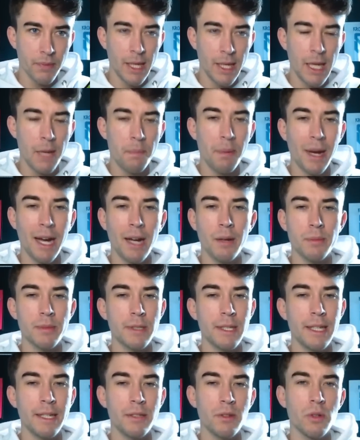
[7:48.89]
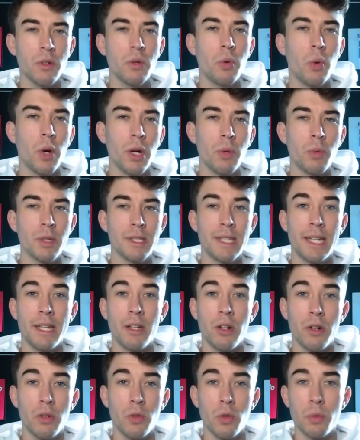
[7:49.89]
he perhaps isn't quite what Ten
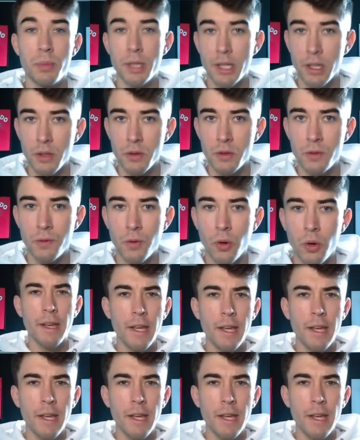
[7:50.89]
Hag normally goes for.